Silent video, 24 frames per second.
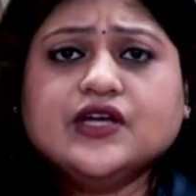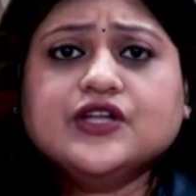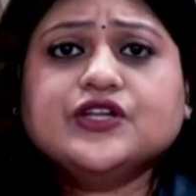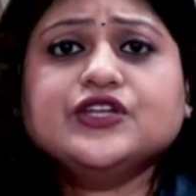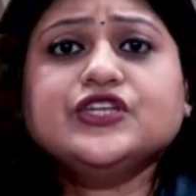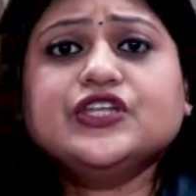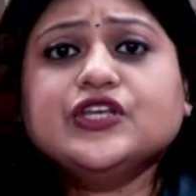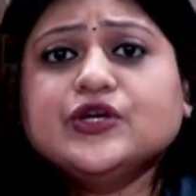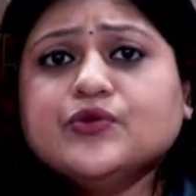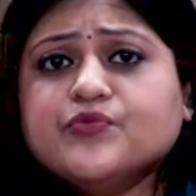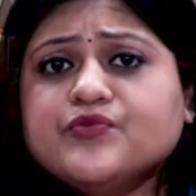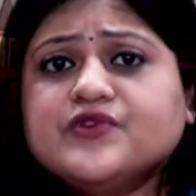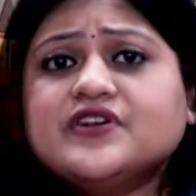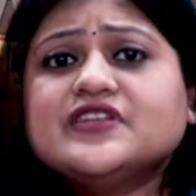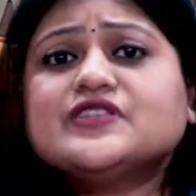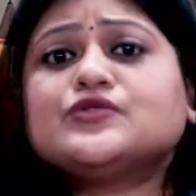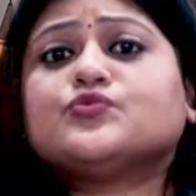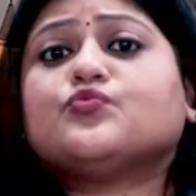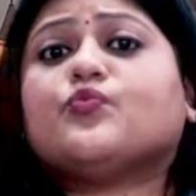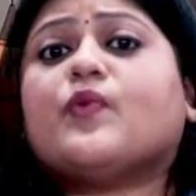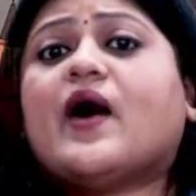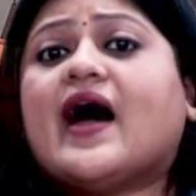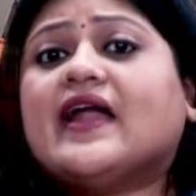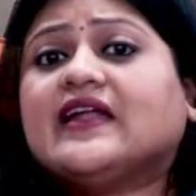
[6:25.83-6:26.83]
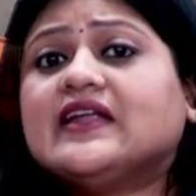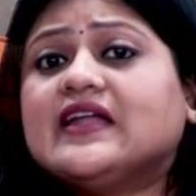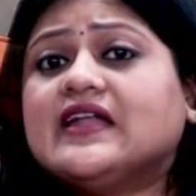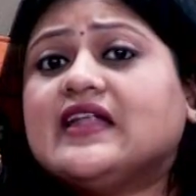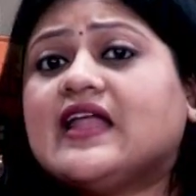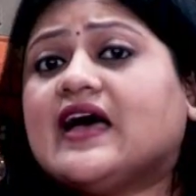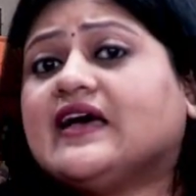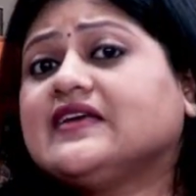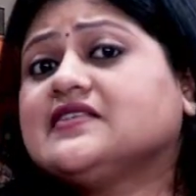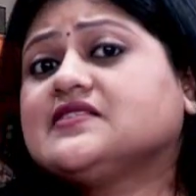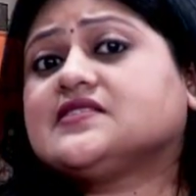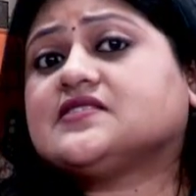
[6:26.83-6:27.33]
Numerous
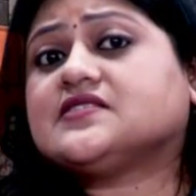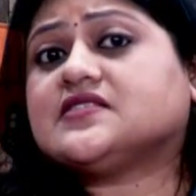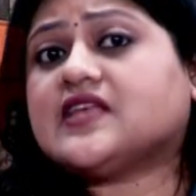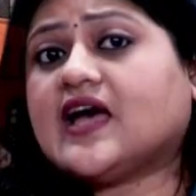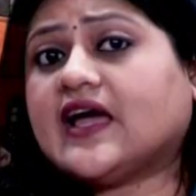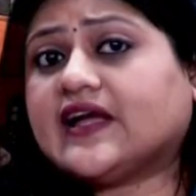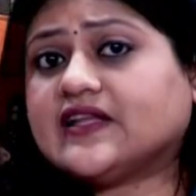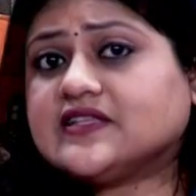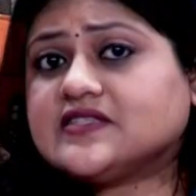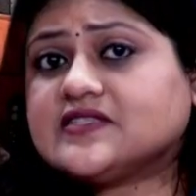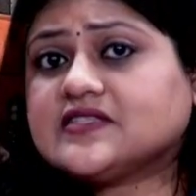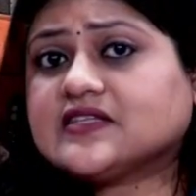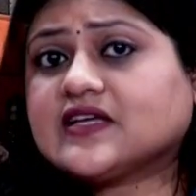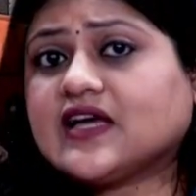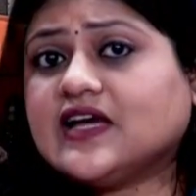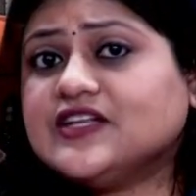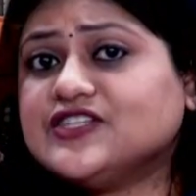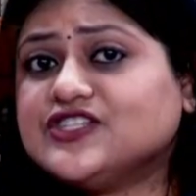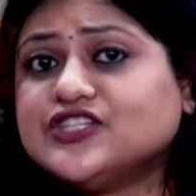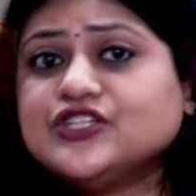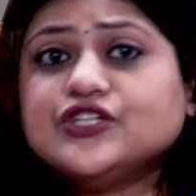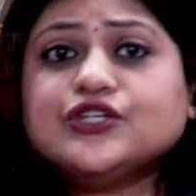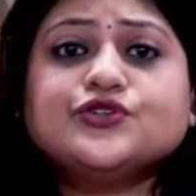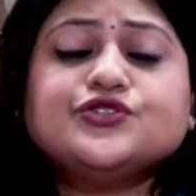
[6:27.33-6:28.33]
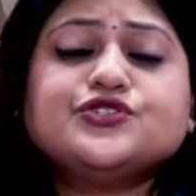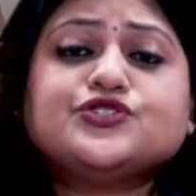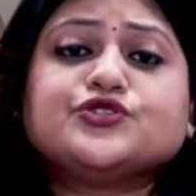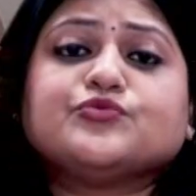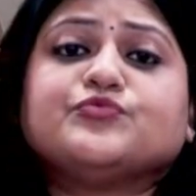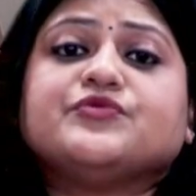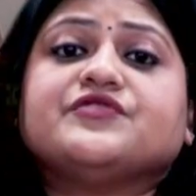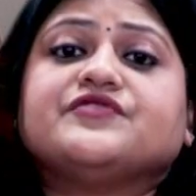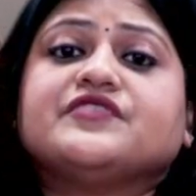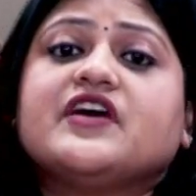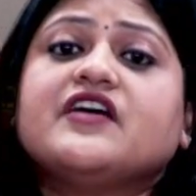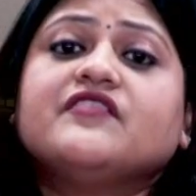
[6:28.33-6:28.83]
vandalized sites continued to
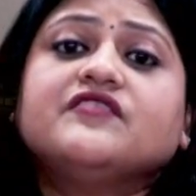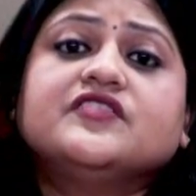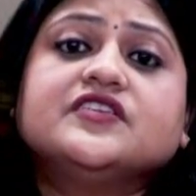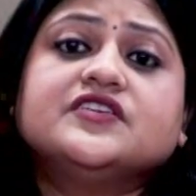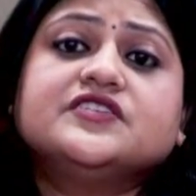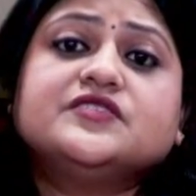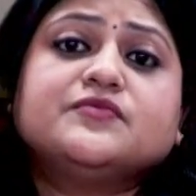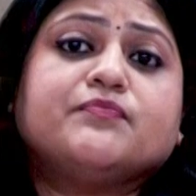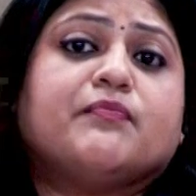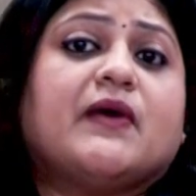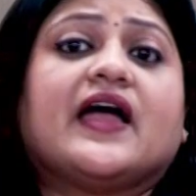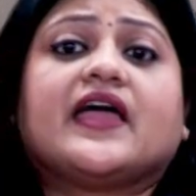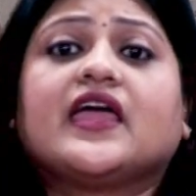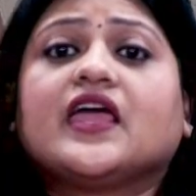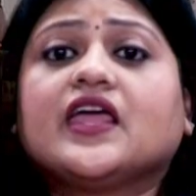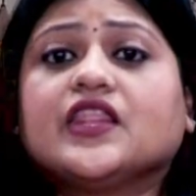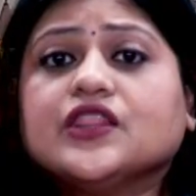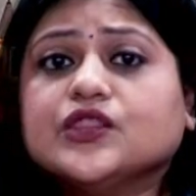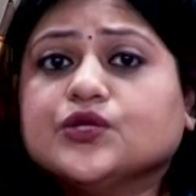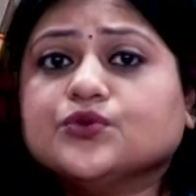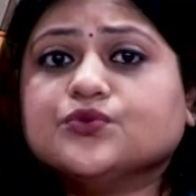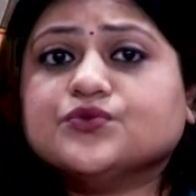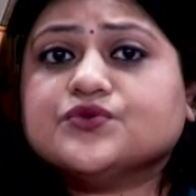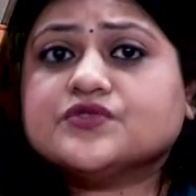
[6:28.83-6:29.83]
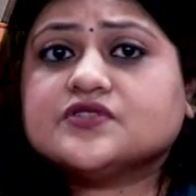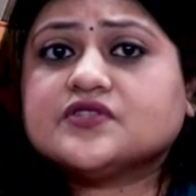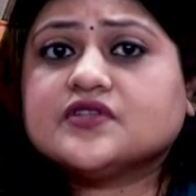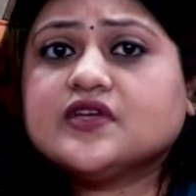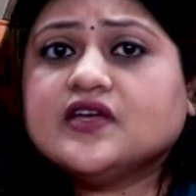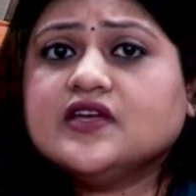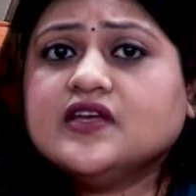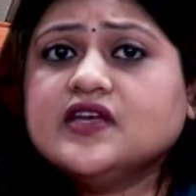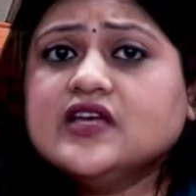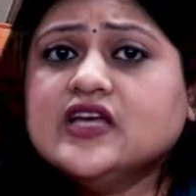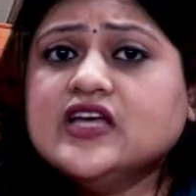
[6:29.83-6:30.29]
be revered by Hindus,